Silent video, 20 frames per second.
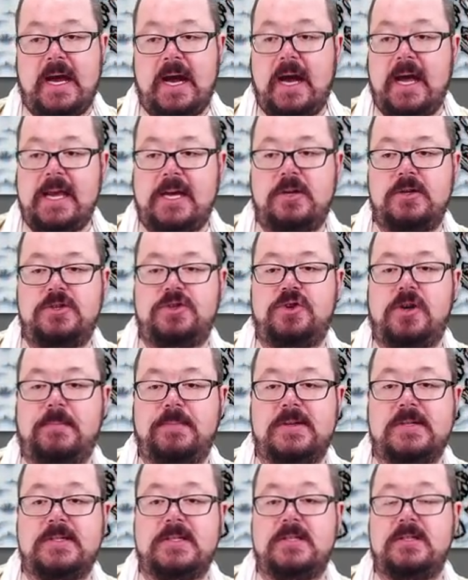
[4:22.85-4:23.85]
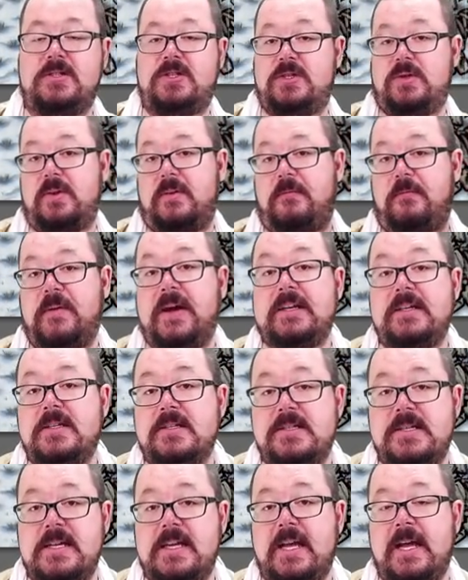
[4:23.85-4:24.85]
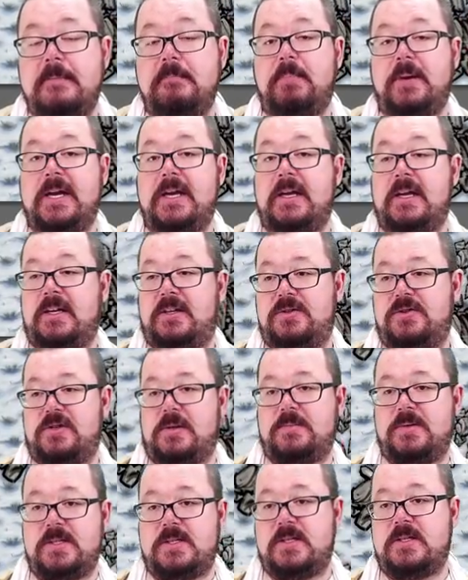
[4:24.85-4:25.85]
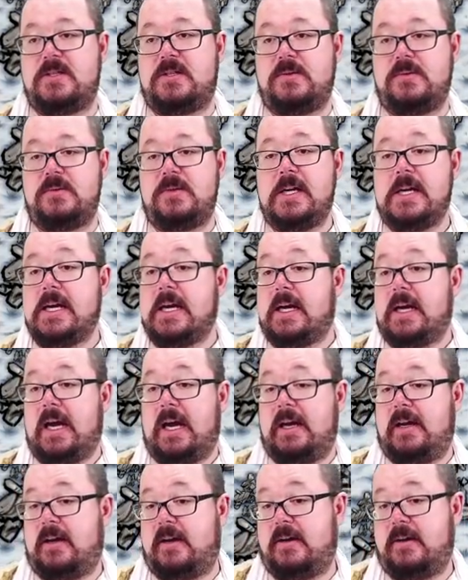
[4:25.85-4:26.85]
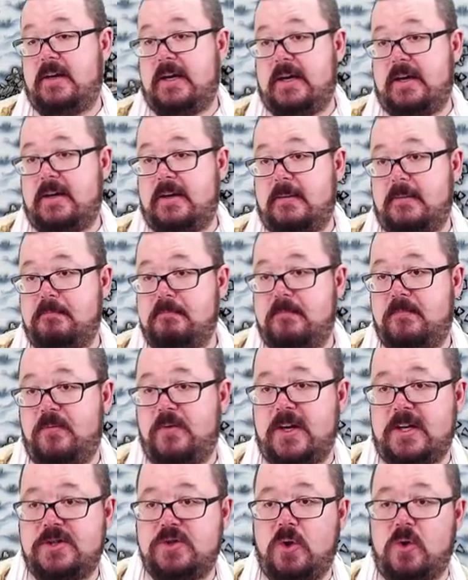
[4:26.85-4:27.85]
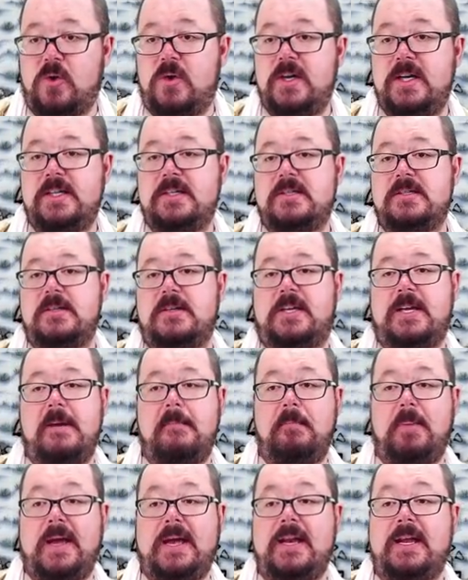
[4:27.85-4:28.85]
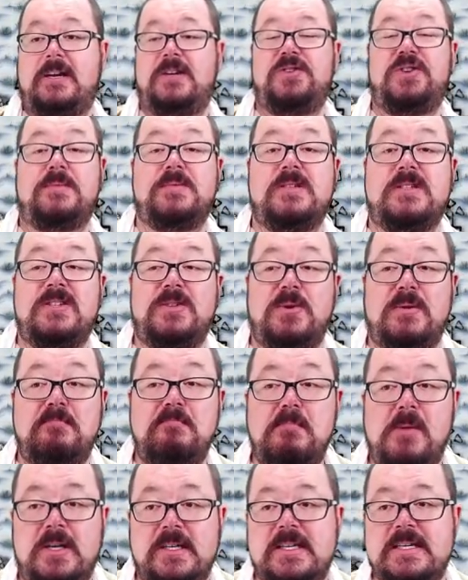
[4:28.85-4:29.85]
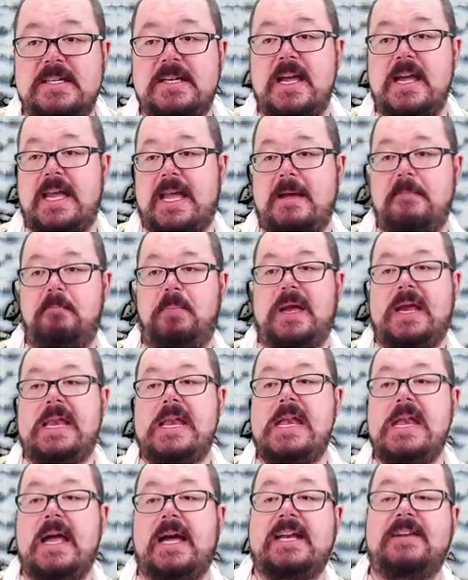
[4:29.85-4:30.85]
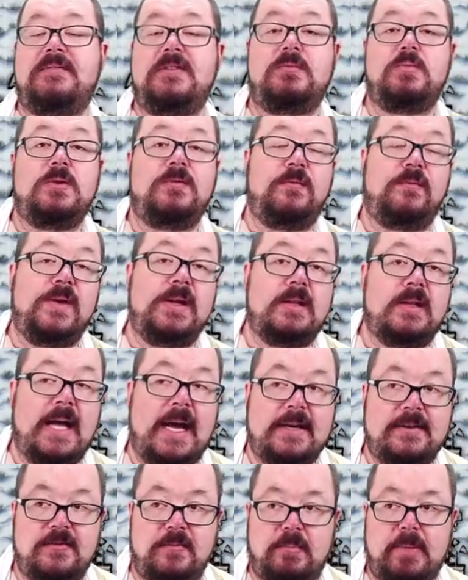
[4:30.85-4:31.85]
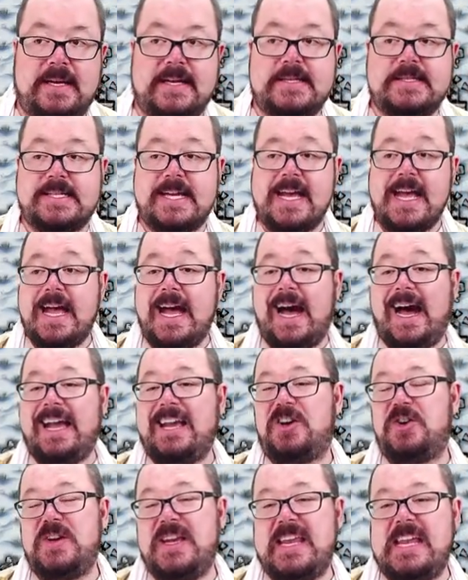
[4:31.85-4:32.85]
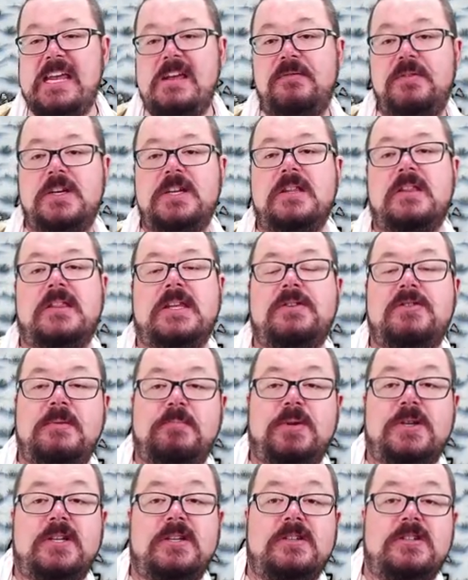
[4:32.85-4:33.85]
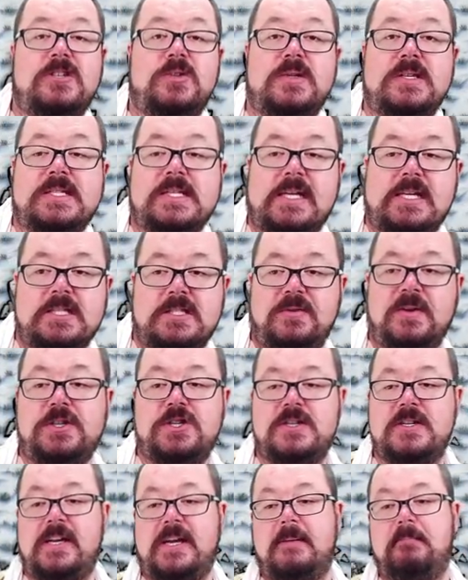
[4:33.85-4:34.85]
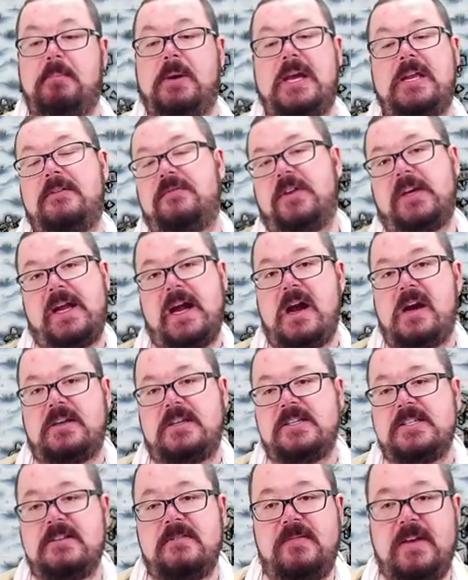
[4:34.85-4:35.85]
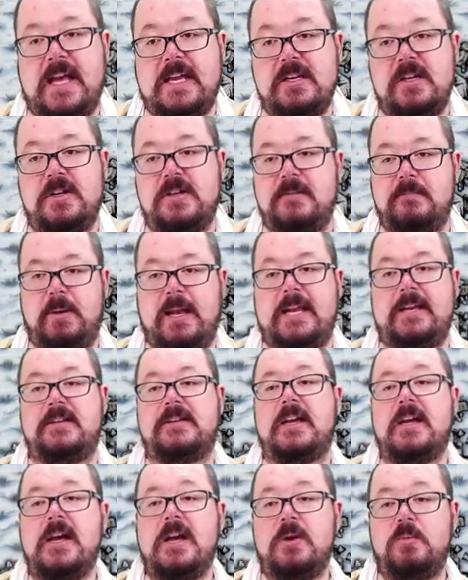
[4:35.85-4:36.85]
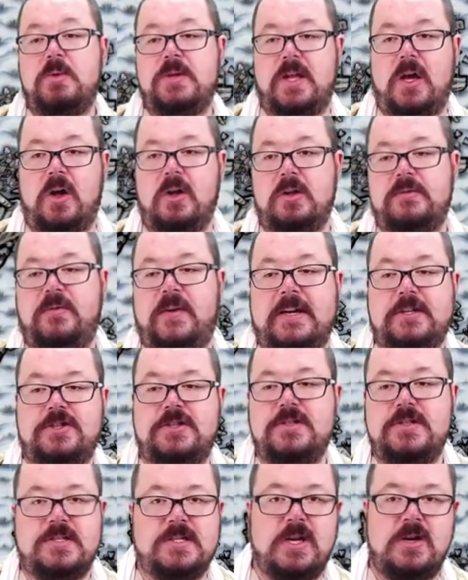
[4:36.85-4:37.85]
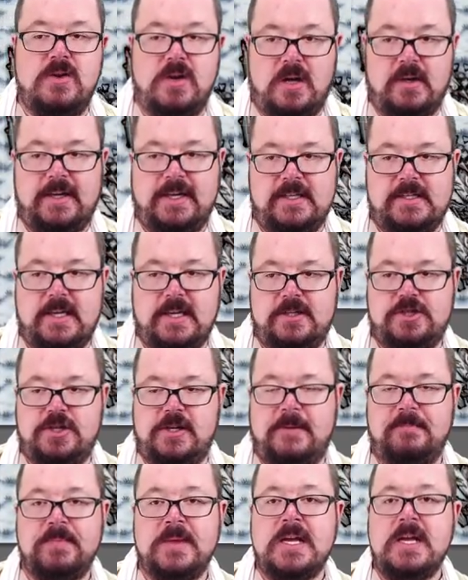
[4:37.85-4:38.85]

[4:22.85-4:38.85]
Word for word: I could drop this into a fantasy campaign. I could drop this into a, a, Victorian campaign. I could drop this into a modern day campaign. None of it would feel out of place. I could even, in theory, put it into a science fiction campaign if the characters have landed on a planet with old fashioned stone architecture.